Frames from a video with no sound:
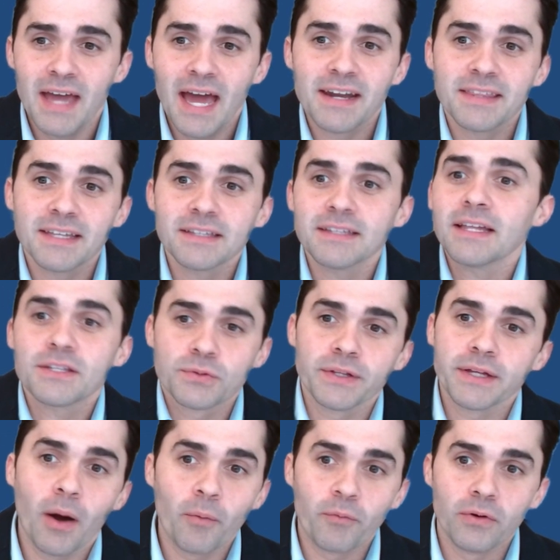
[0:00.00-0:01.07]
And I think that's
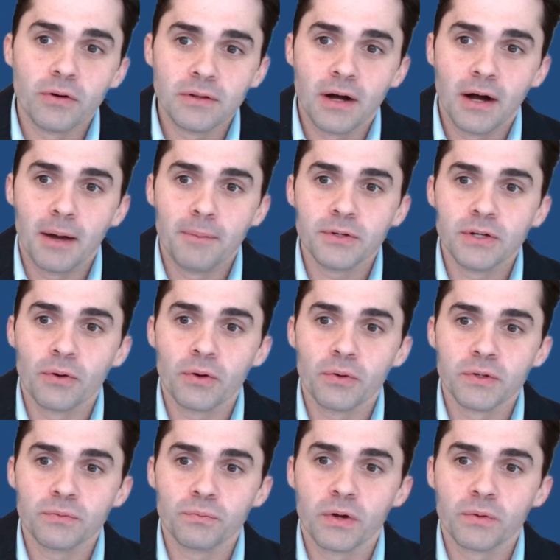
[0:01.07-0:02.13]
really helpful.
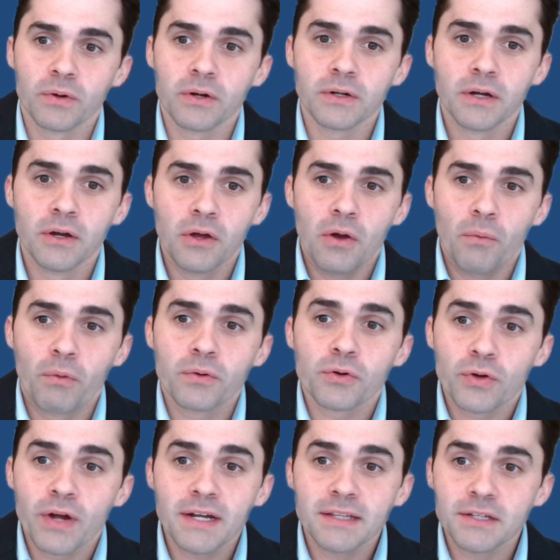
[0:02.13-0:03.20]
When
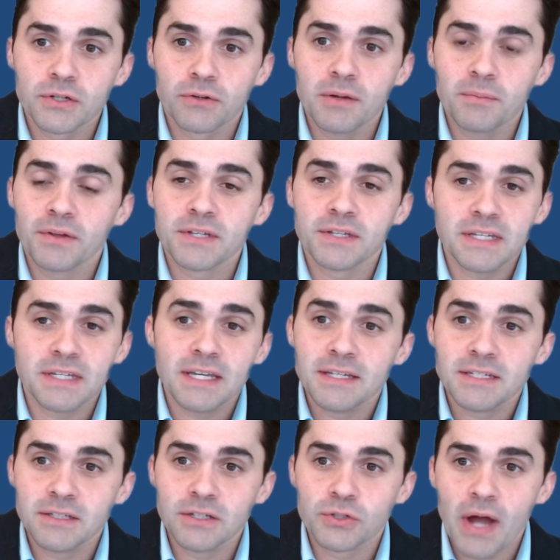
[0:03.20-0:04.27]
we're creating these agreements, it's
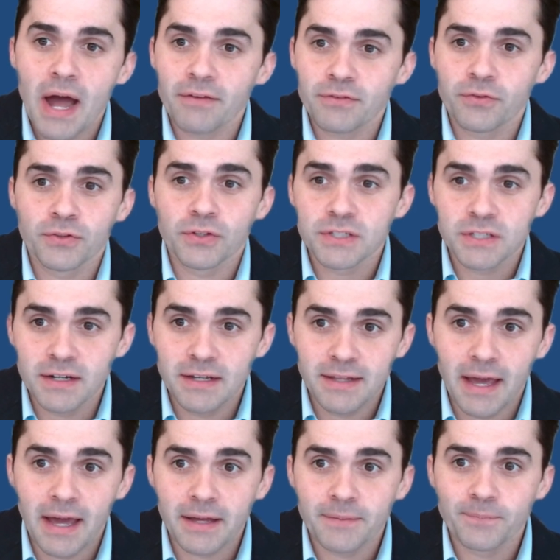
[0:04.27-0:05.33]
easy to draft for the sunny
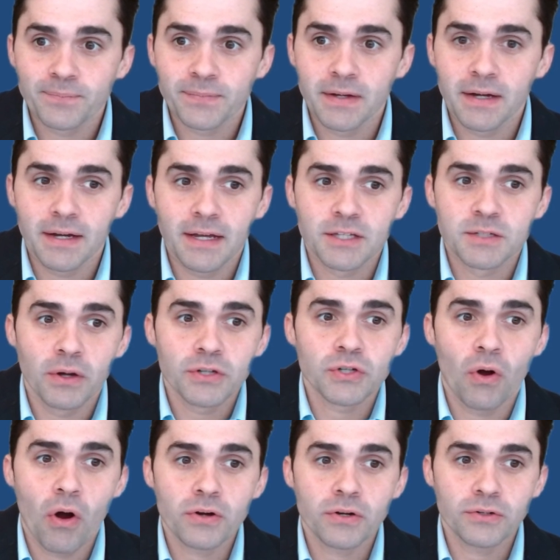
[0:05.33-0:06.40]
day. It's much
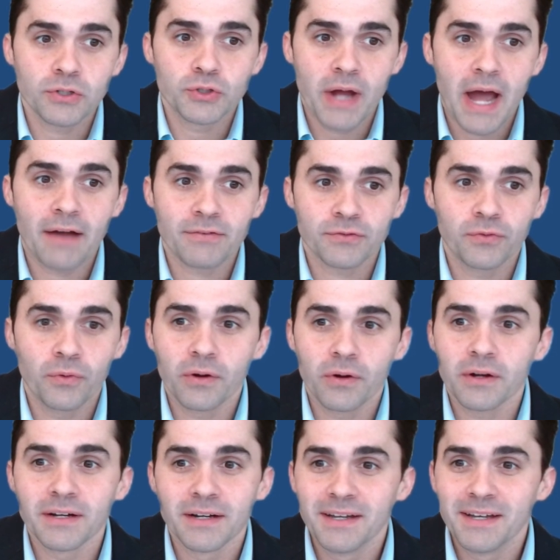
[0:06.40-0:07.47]
harder to draft
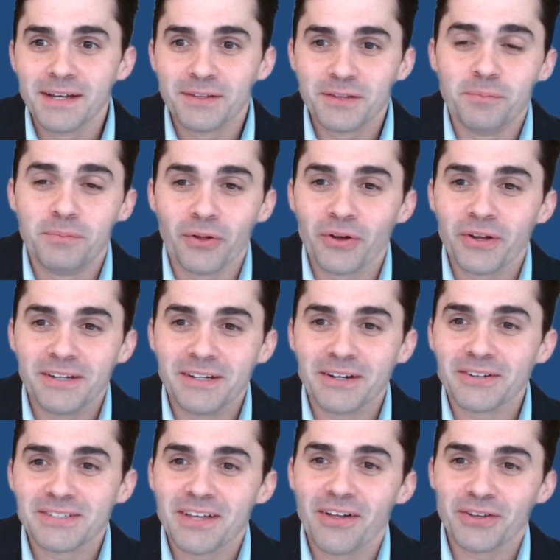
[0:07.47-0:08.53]
for the
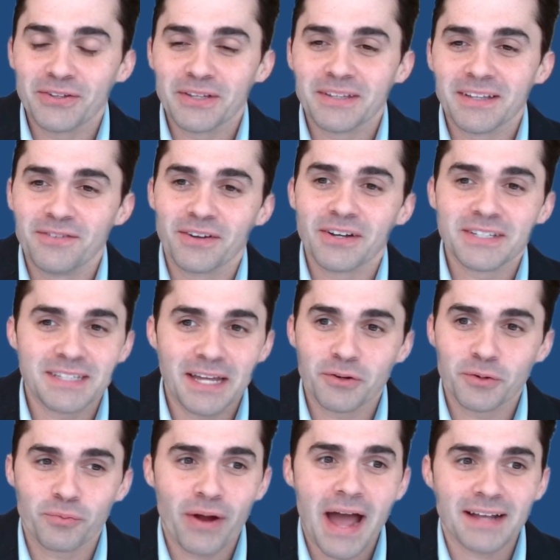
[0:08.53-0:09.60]
billionaire telling you that a very
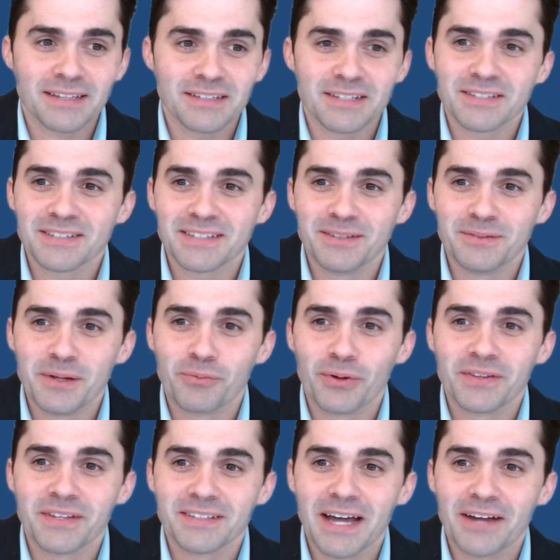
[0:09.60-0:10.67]
standard practice and
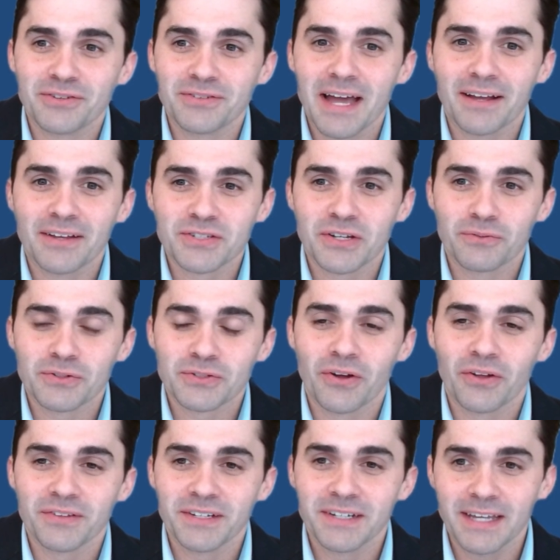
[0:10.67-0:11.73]
breathing down your neck is going to
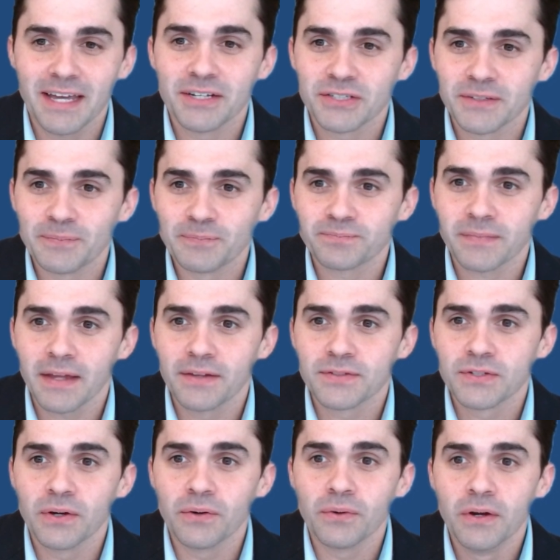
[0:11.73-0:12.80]
result in litigation. And
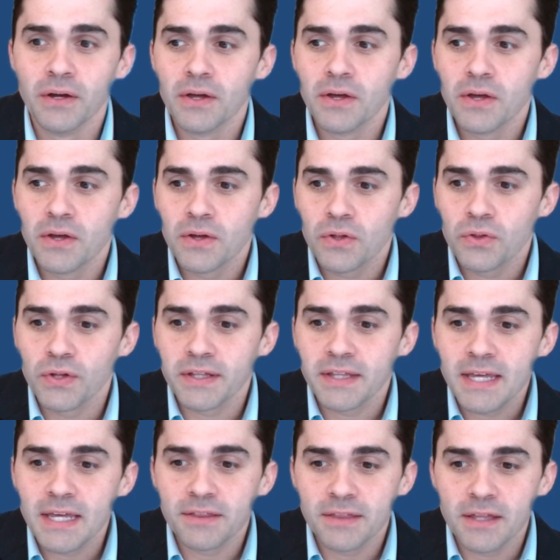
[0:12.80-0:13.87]
so the
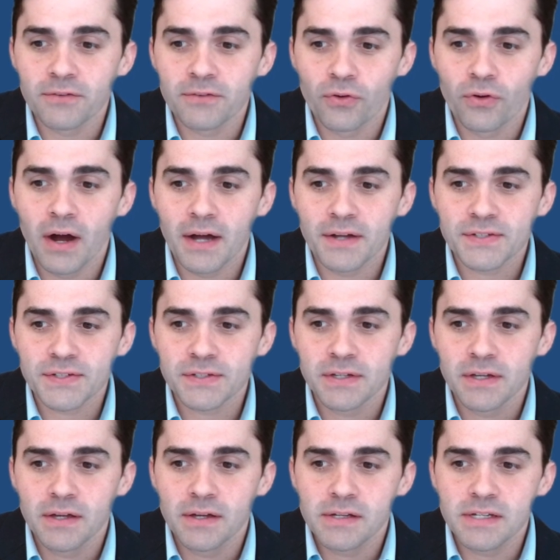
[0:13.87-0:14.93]
key thing for us
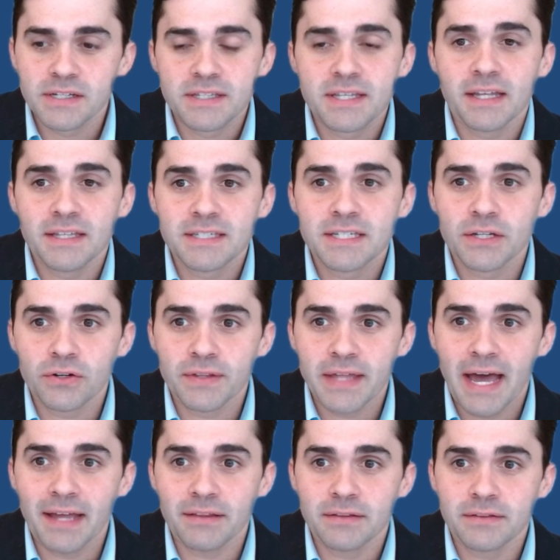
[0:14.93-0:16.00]
is to consider
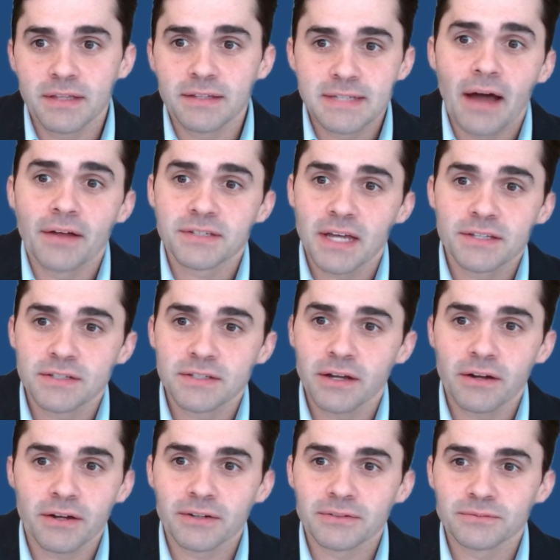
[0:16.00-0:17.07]
that downside
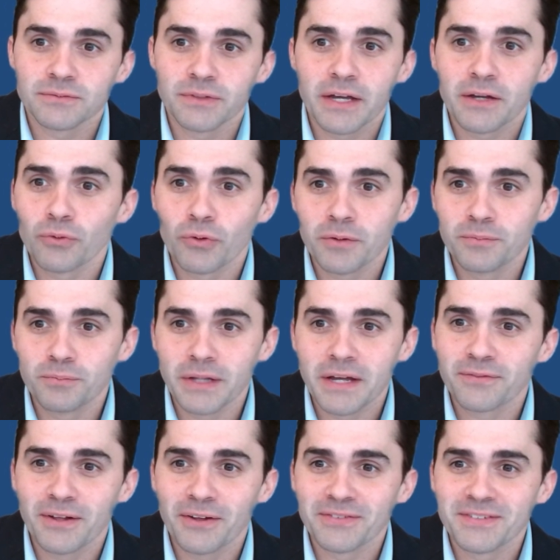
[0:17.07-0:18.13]
scenario. Like Lloyd
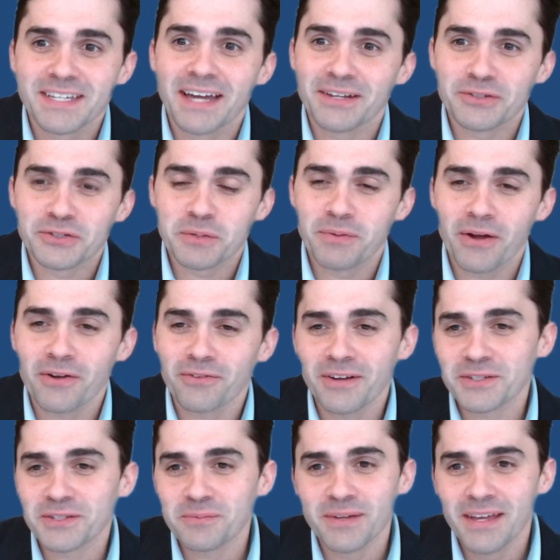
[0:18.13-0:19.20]
Blankfeld said, and just to
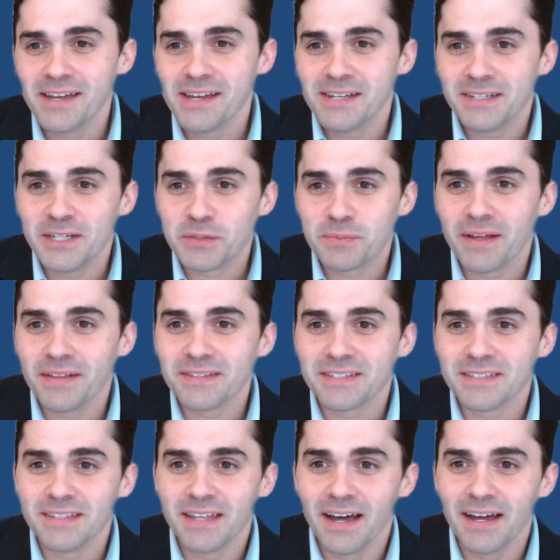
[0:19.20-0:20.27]
paraphrase him, he
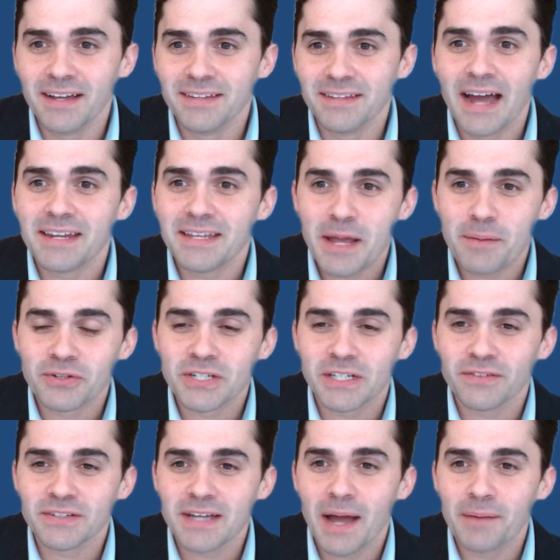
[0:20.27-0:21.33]
spends 98%
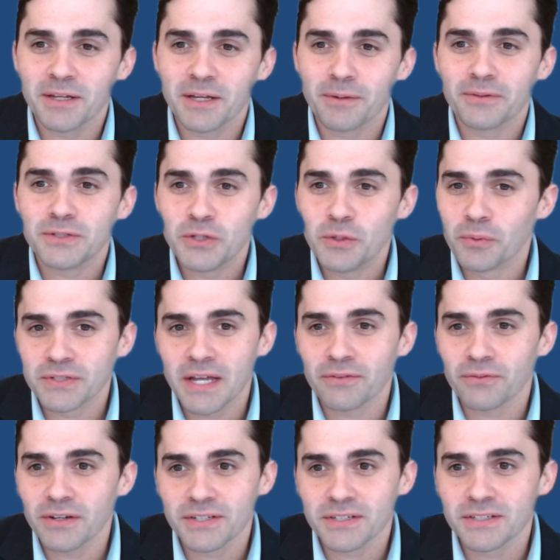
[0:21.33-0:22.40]
of his time thinking about
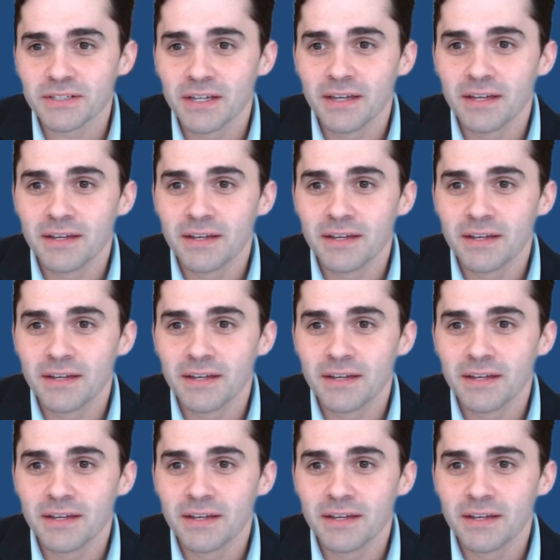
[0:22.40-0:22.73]
2% risks.